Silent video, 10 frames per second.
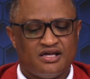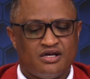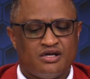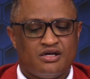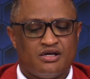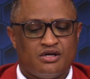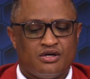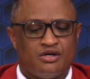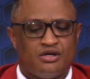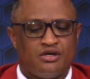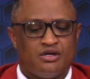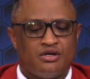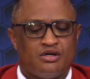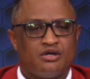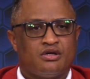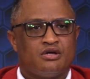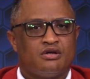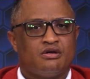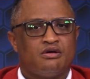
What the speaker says: Nothing is said.